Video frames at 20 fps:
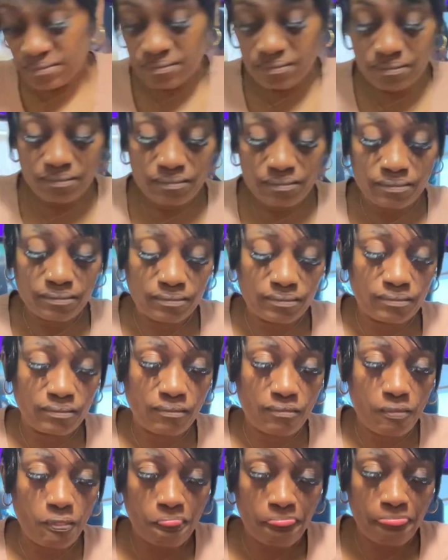Mm.
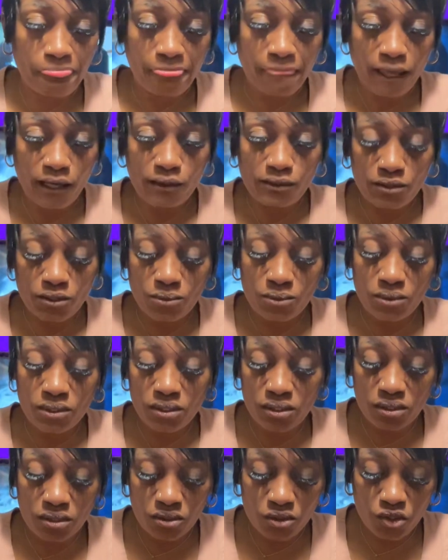Someone's
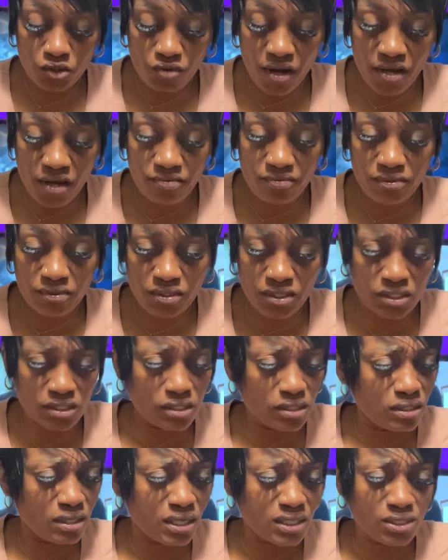in a driver's
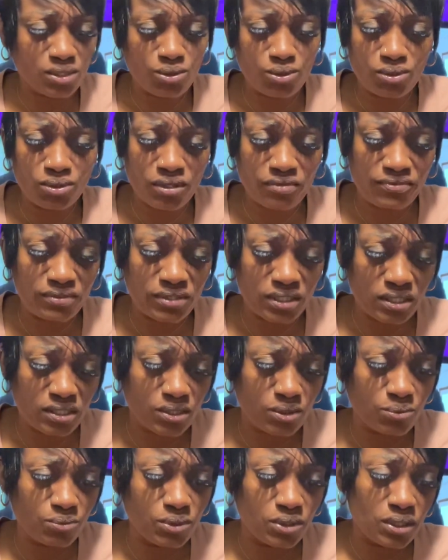seat. I told you I feel like
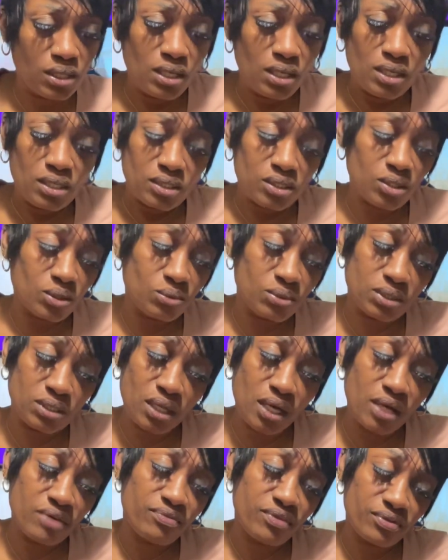someone, someone's
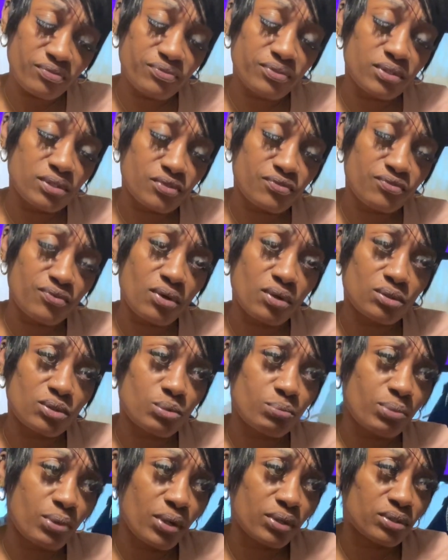life I feel is falling
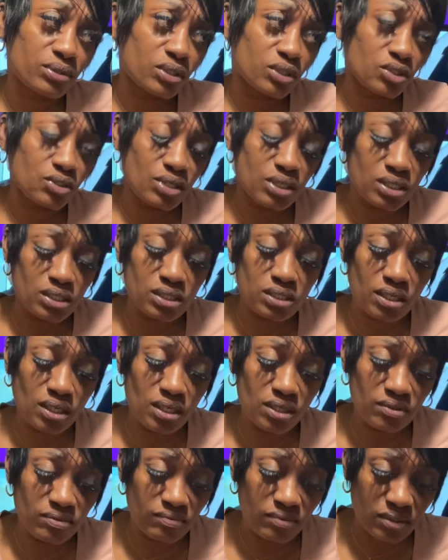apart. They are trying to
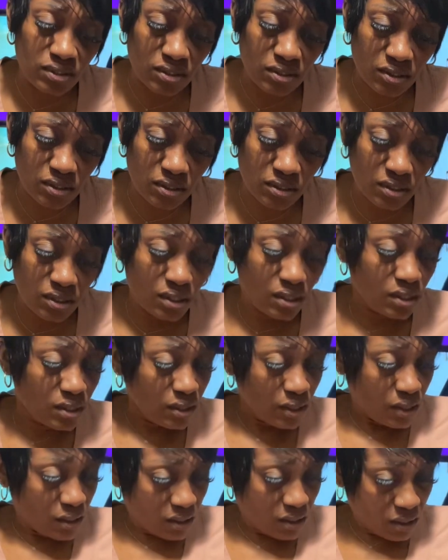save this.
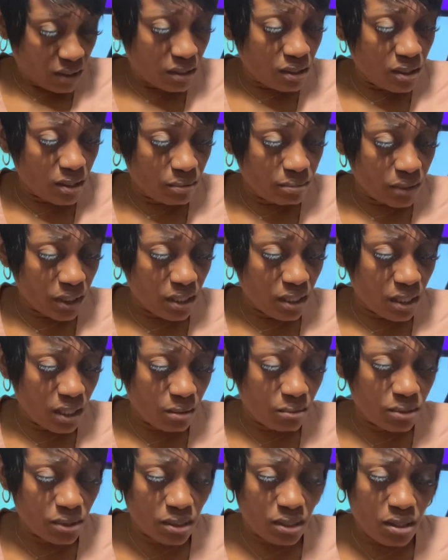Yep, they got
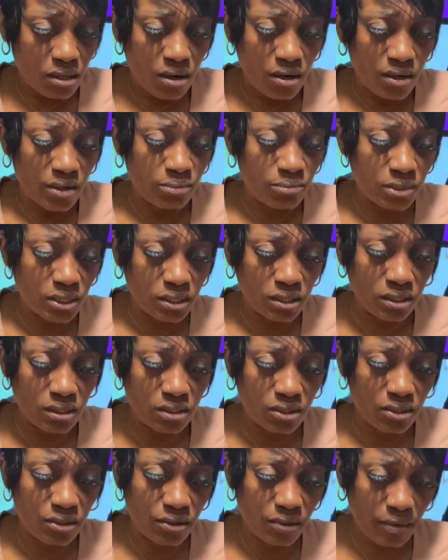with a karmic
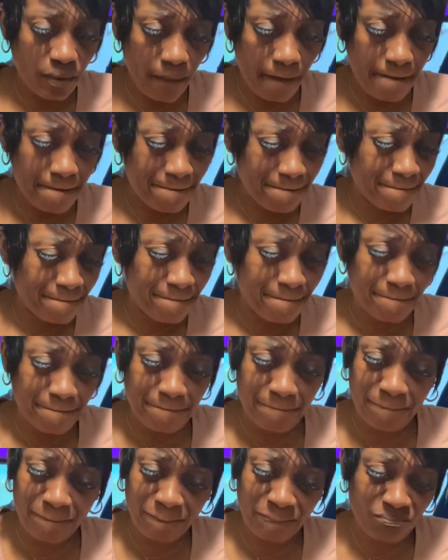here. Mm.
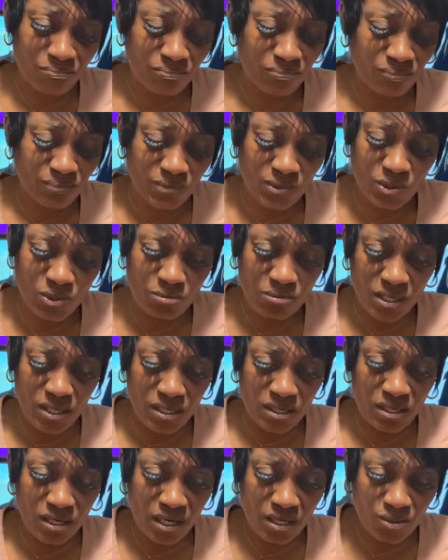I
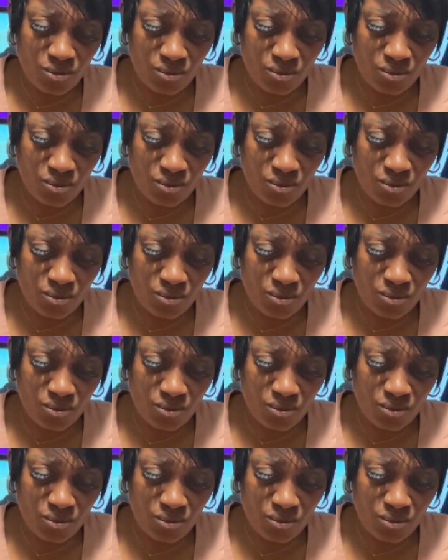ain't having